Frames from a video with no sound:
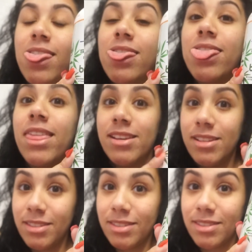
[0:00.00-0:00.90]

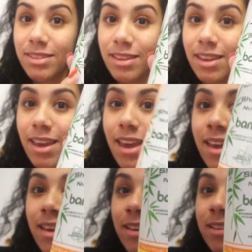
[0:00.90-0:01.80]
This
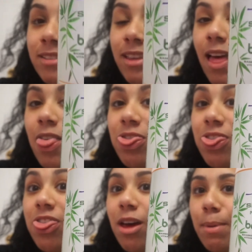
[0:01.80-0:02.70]
is
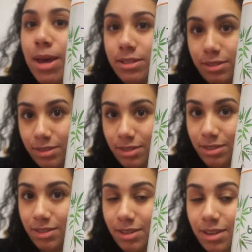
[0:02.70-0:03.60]
the best.
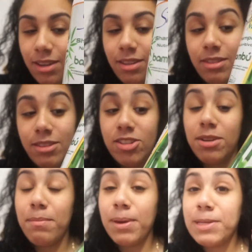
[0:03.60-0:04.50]
The
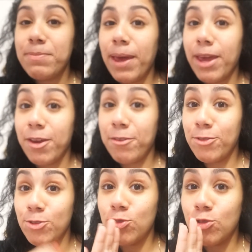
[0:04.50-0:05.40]
shit makes my hair
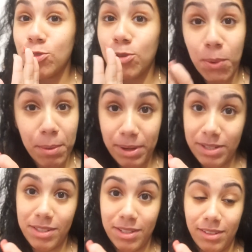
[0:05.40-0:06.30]
feel so
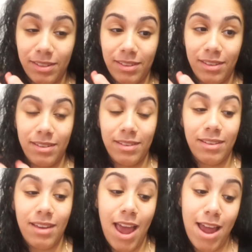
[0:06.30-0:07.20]
amazing.
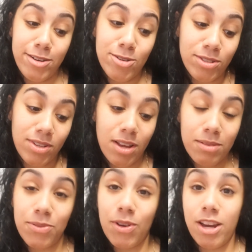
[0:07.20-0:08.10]
And it also
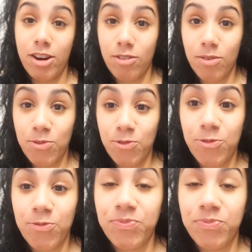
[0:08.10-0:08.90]
helps for hair growth.